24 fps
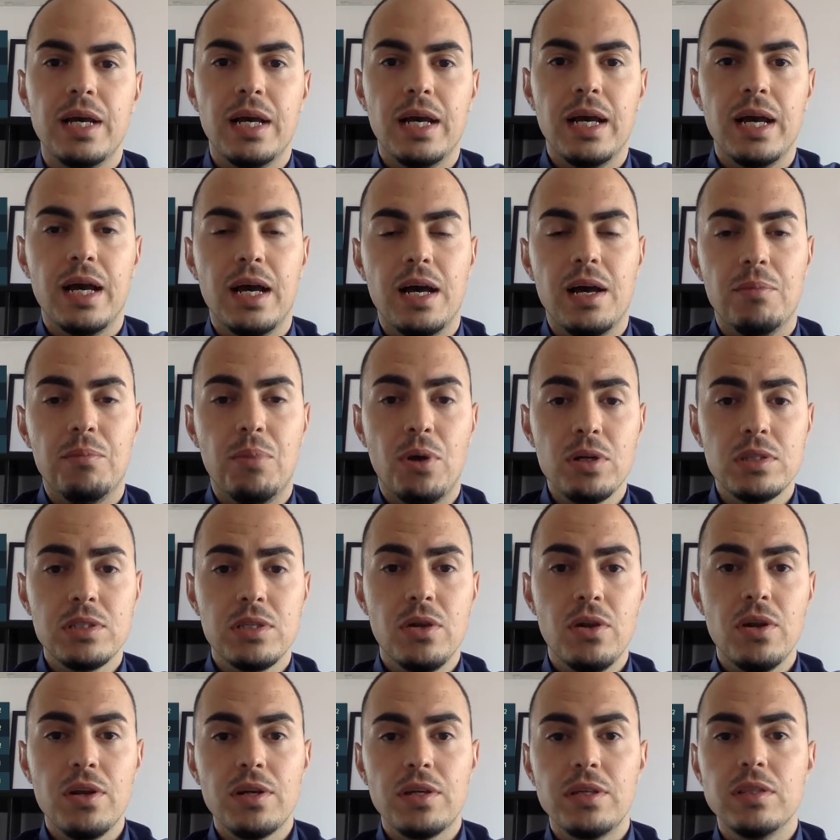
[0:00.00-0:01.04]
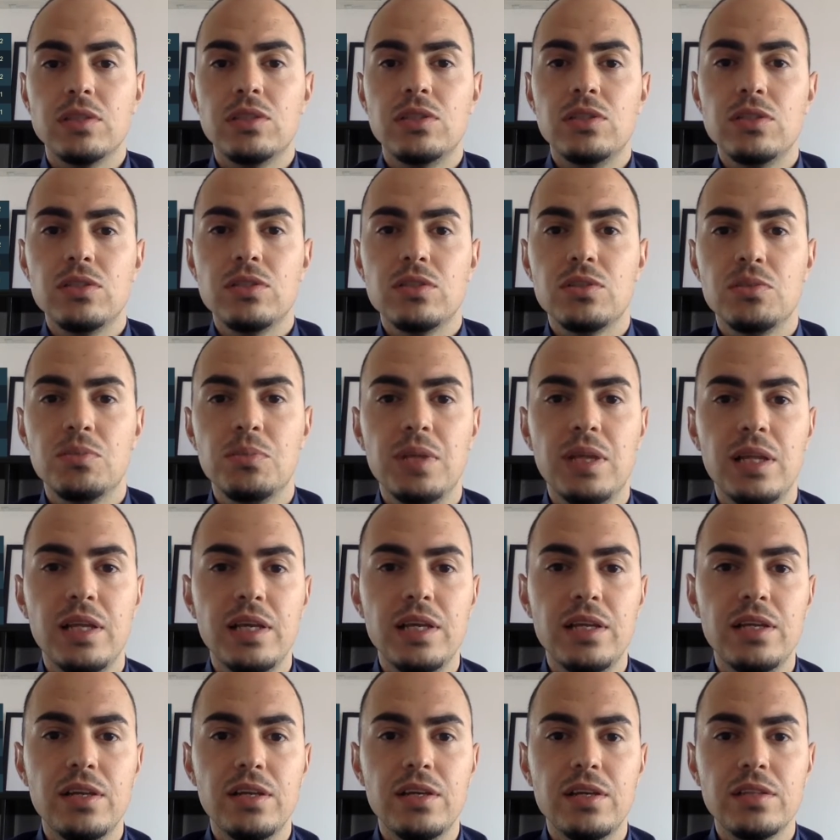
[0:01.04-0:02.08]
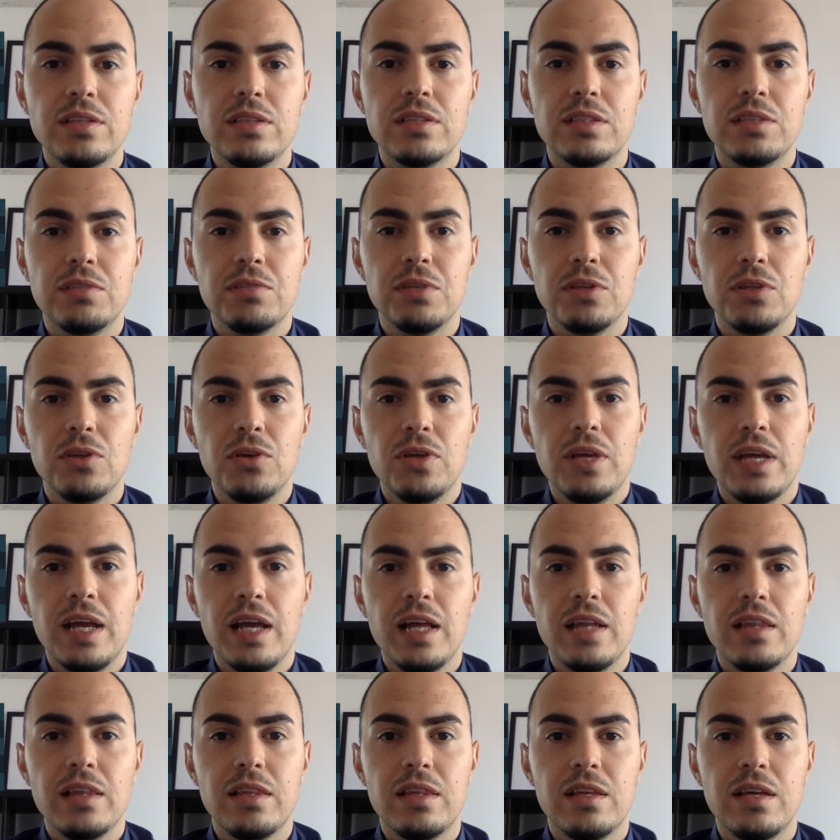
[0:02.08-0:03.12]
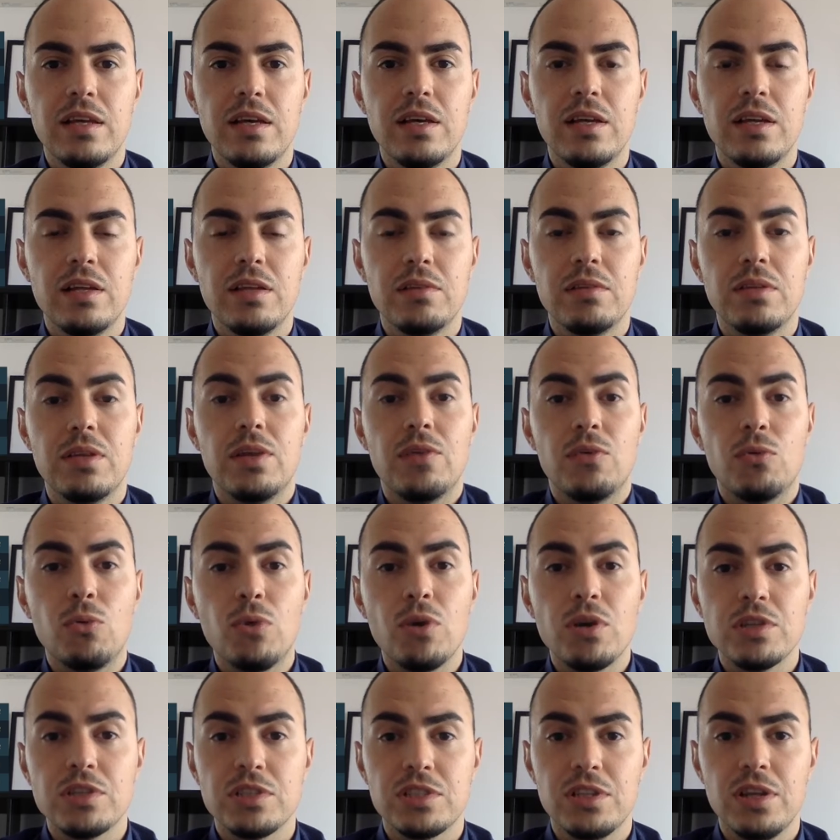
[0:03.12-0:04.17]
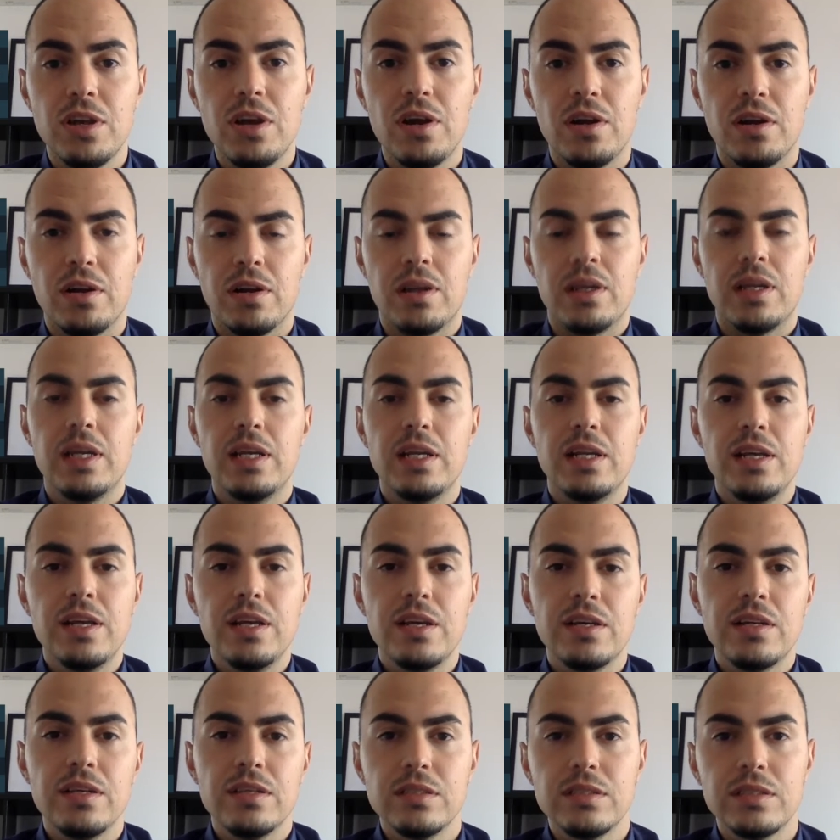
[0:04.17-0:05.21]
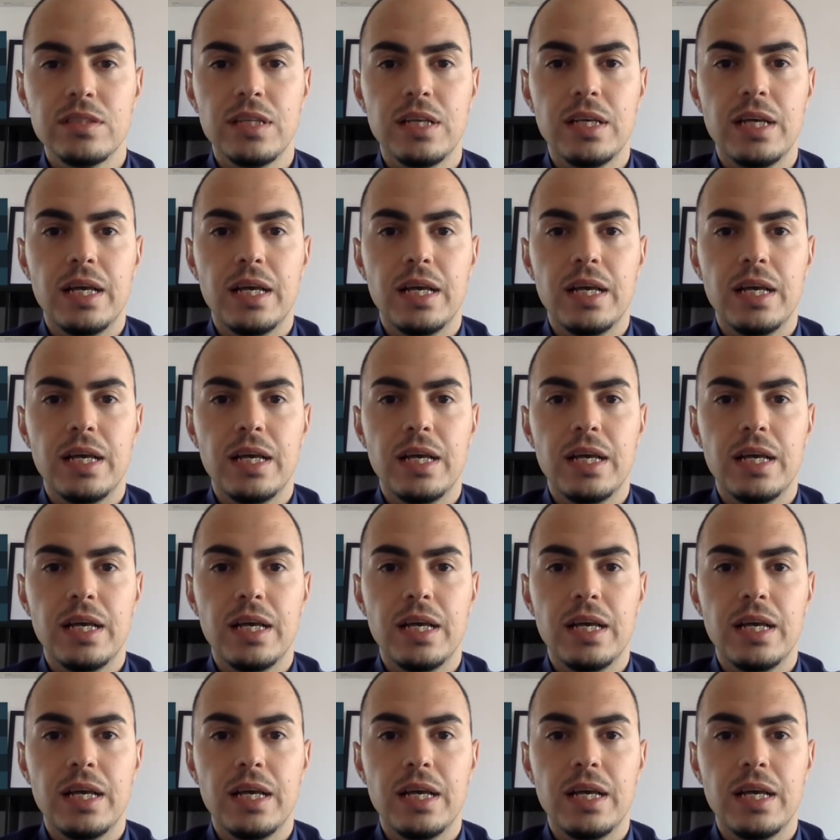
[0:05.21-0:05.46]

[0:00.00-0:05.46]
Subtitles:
Barcelona continue to be leaders, even though they had their worst start in years.